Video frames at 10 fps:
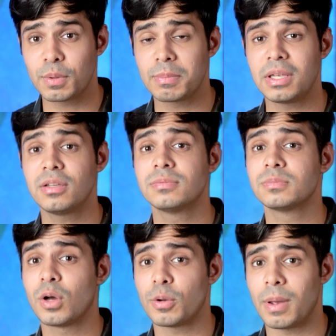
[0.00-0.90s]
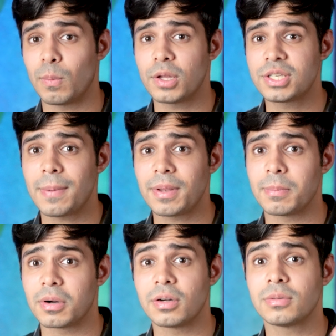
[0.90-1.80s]
with me on my WhatsApp
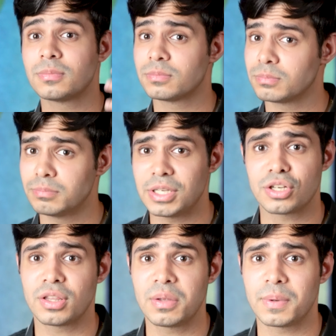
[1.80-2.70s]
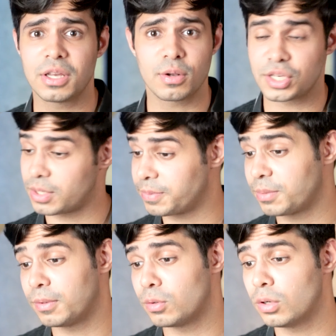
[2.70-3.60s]
number mentioned in the video
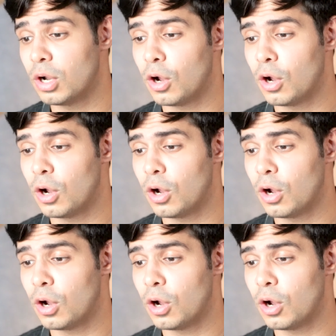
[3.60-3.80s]
description below,